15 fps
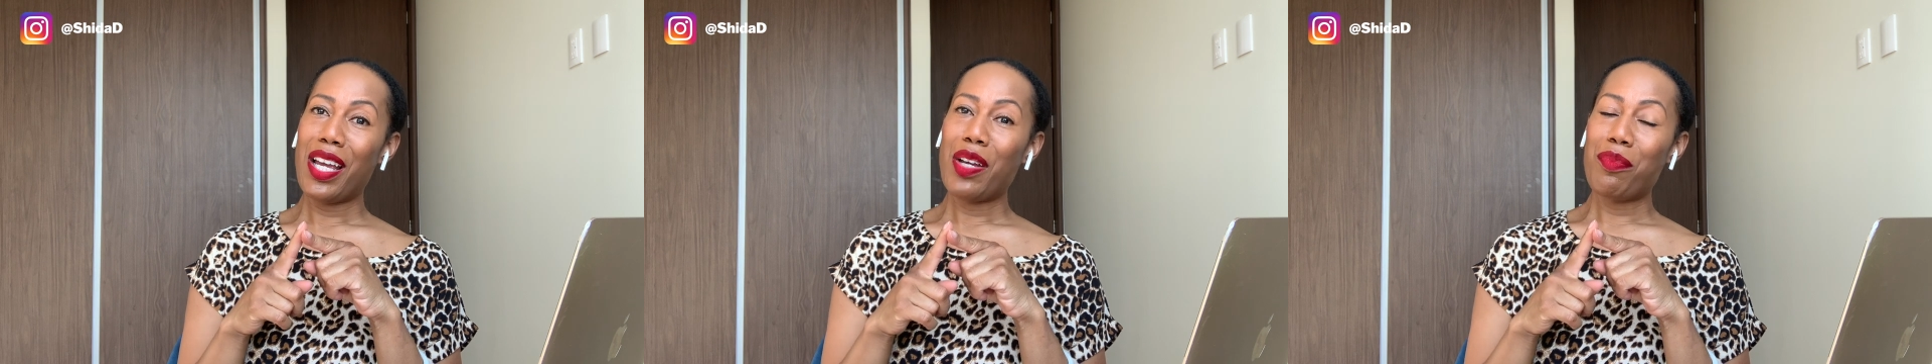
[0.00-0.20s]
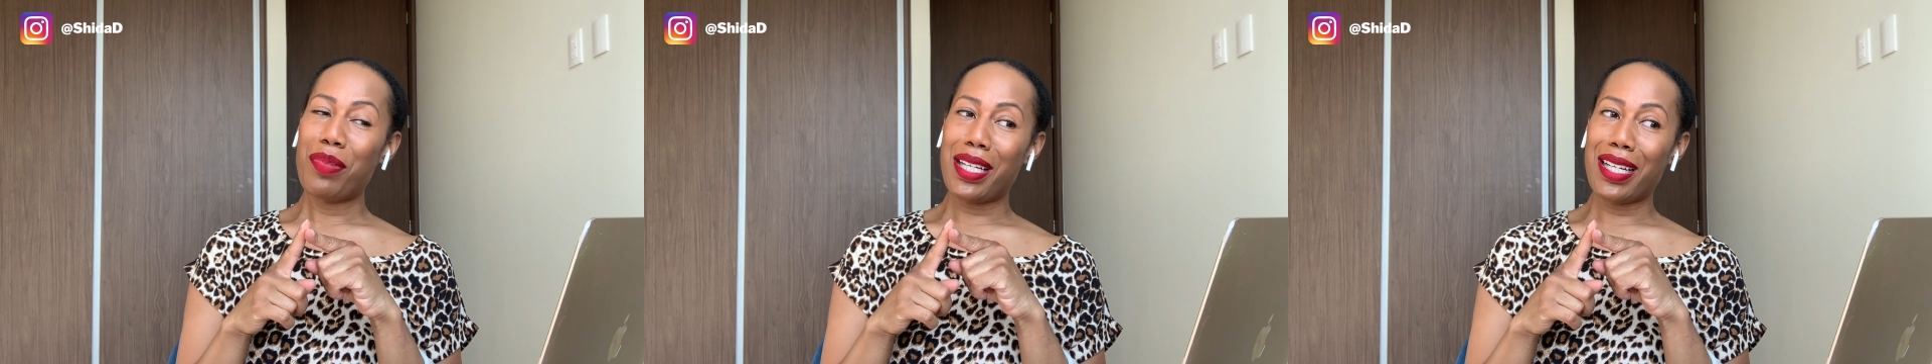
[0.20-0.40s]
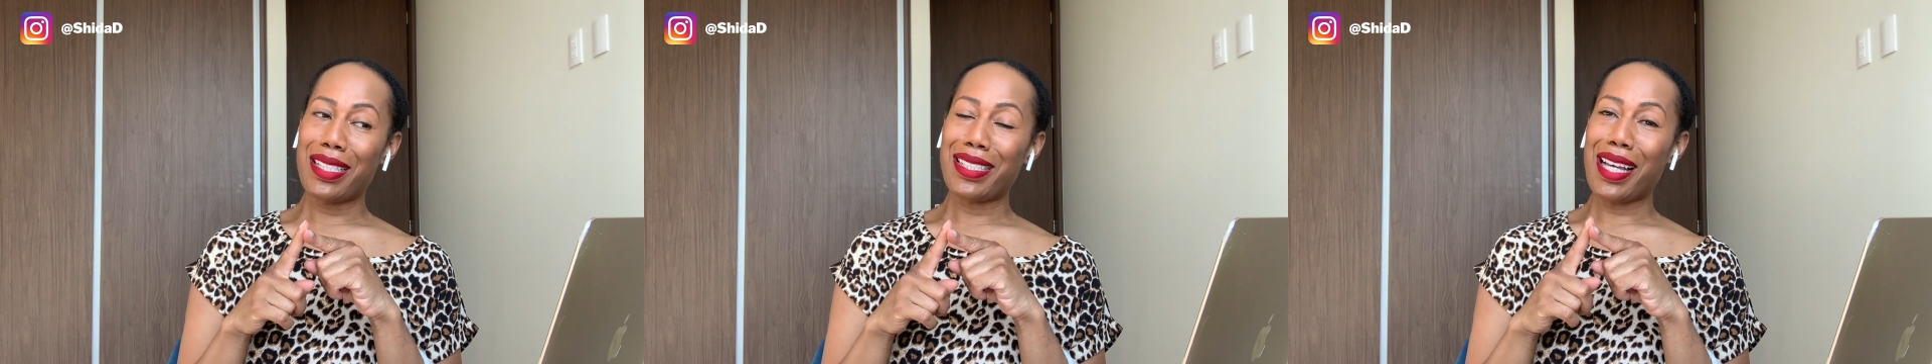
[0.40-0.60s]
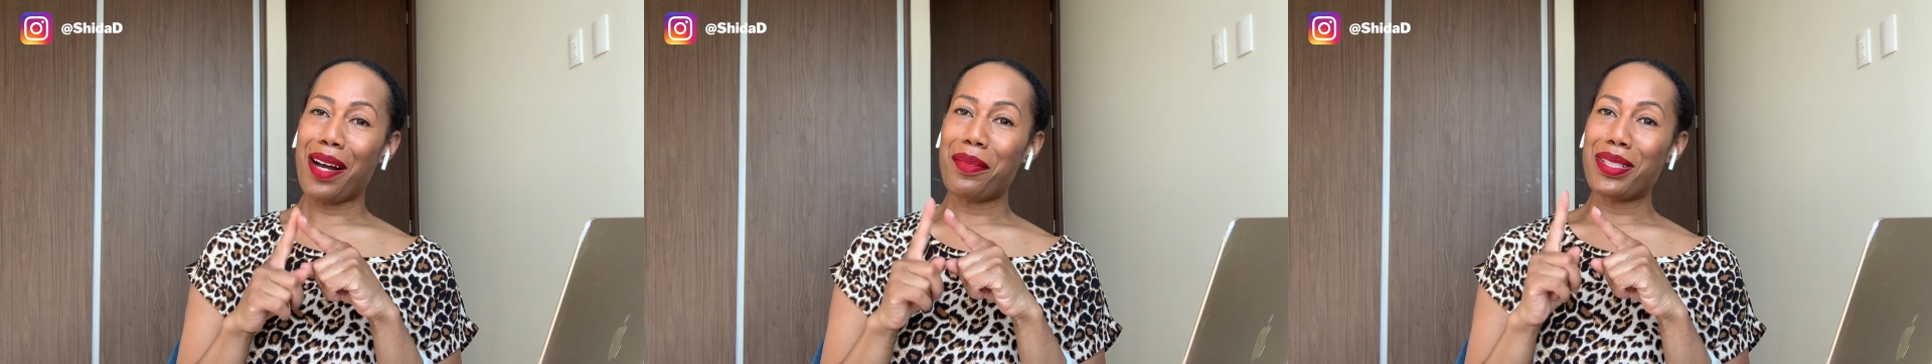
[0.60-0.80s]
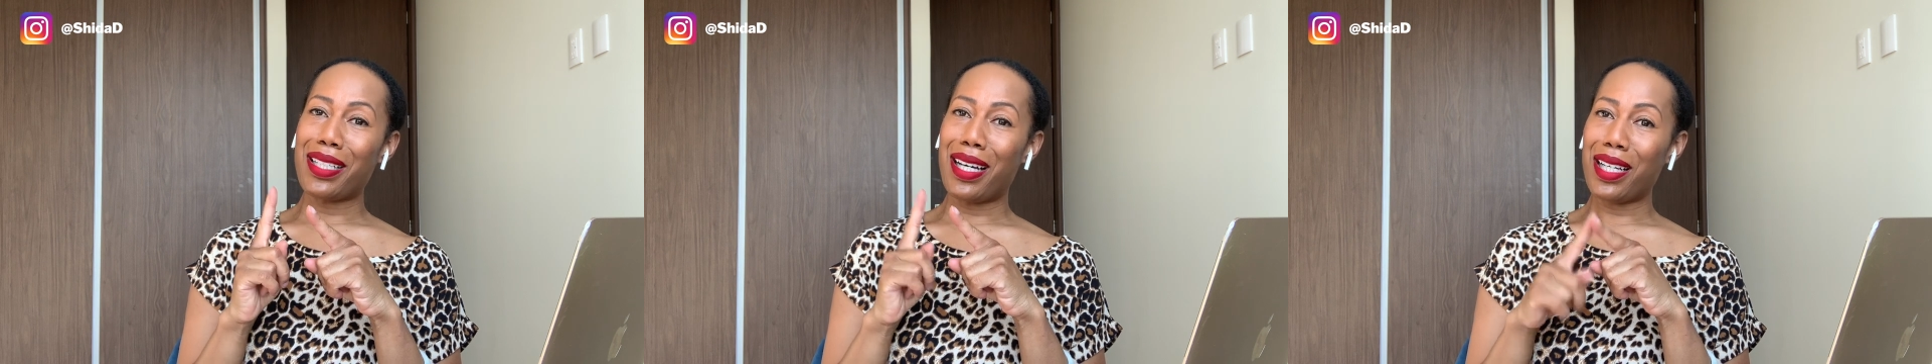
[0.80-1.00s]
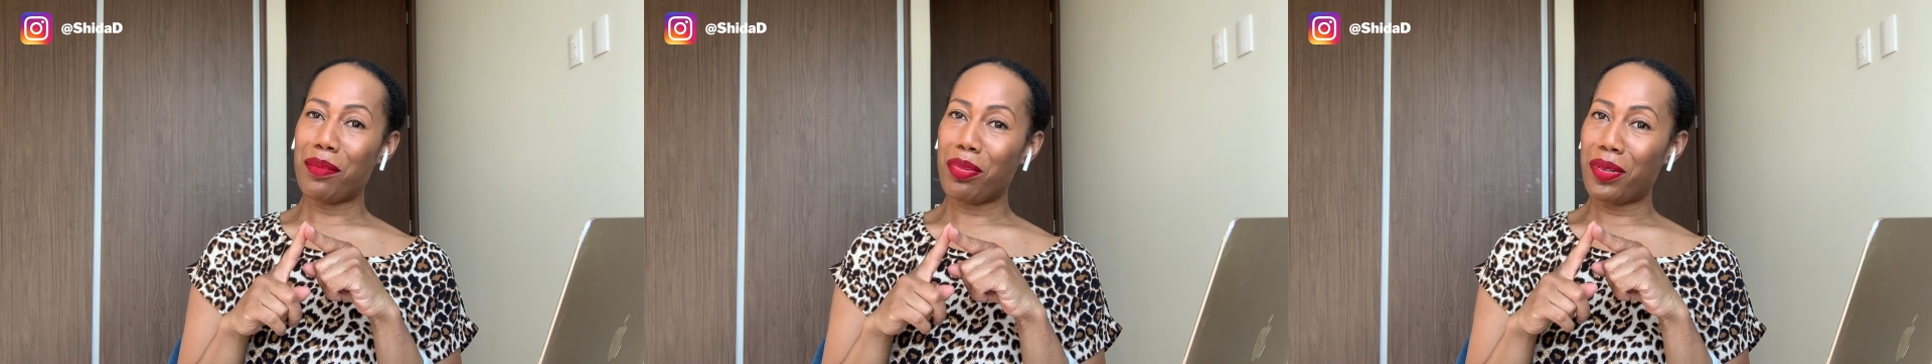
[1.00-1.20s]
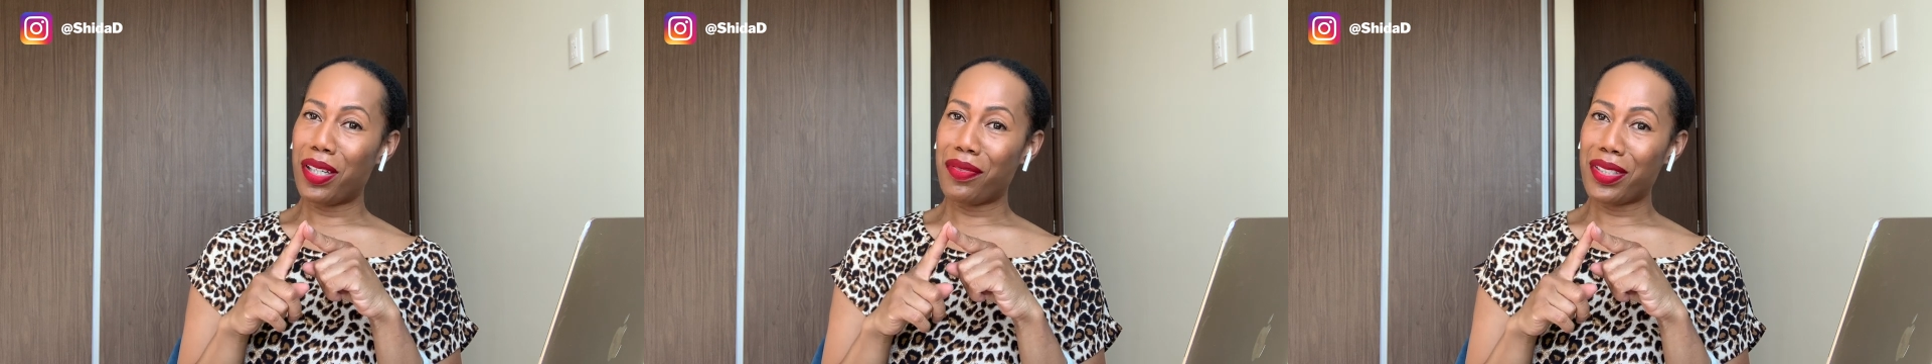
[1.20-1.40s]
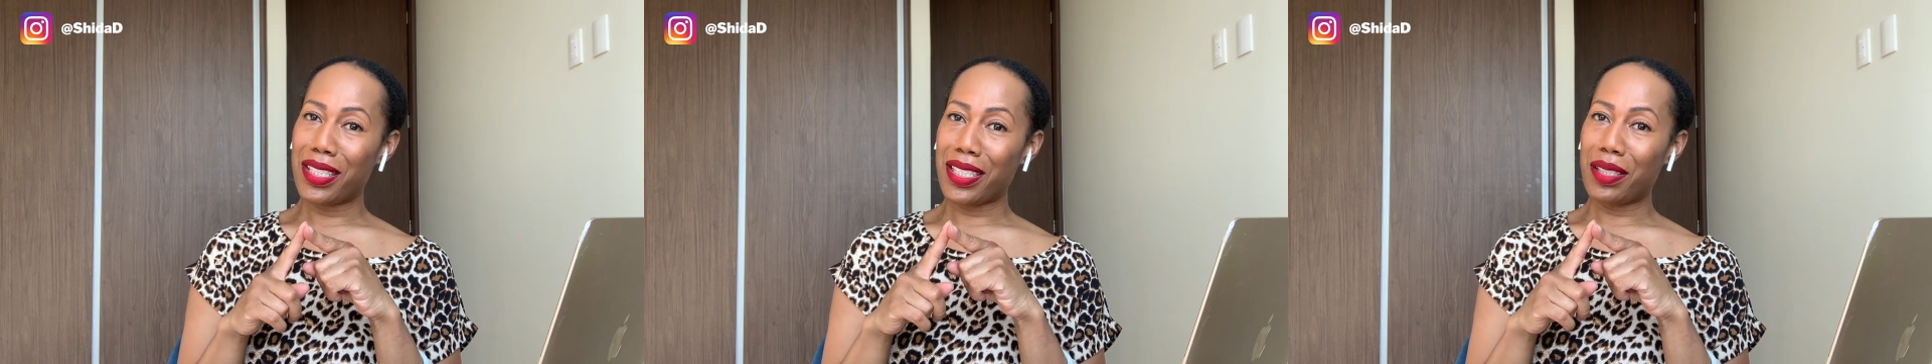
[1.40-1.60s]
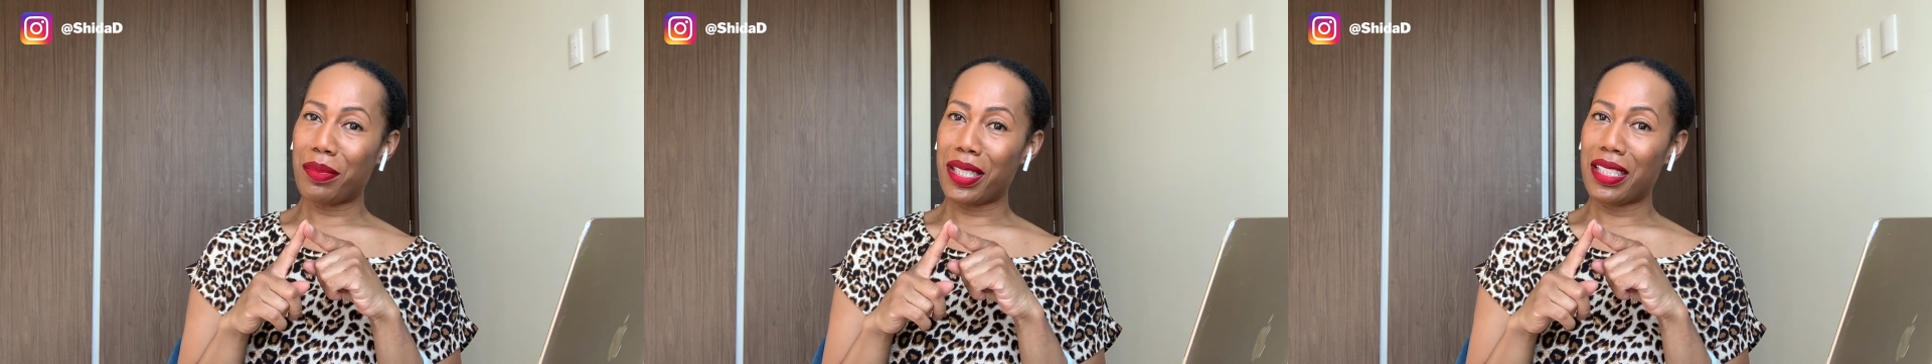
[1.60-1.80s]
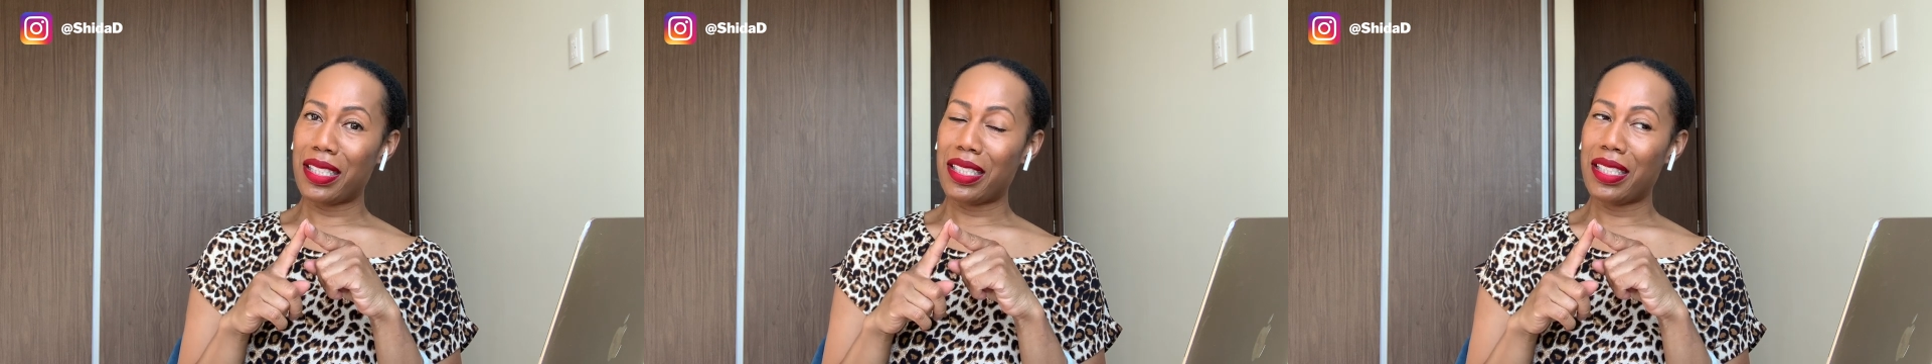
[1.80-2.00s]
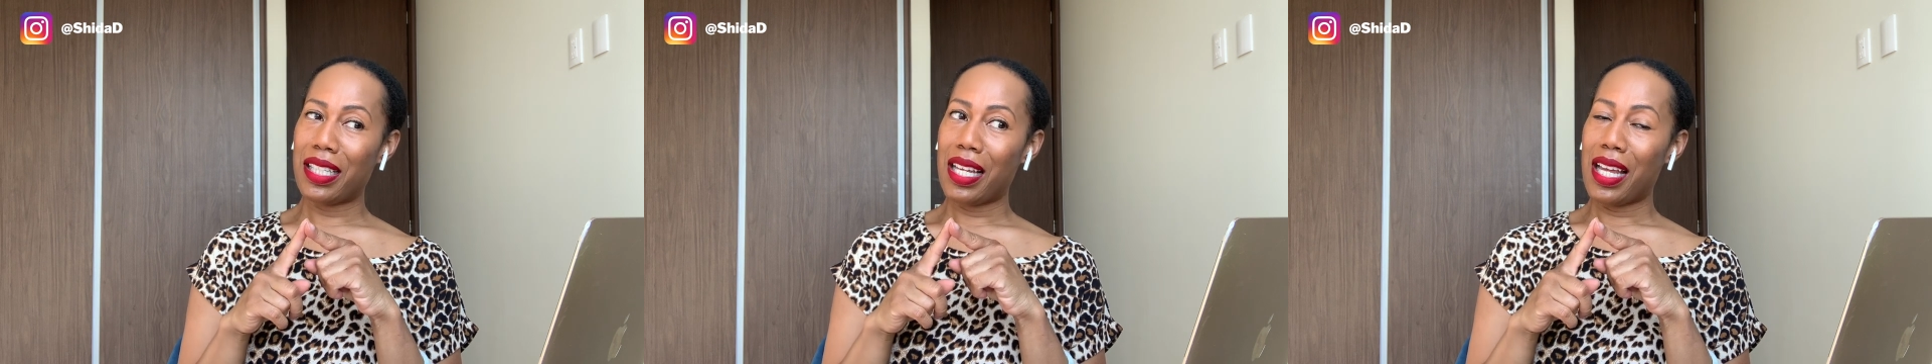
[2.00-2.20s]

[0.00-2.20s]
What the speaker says: because I was unemployed for 6 months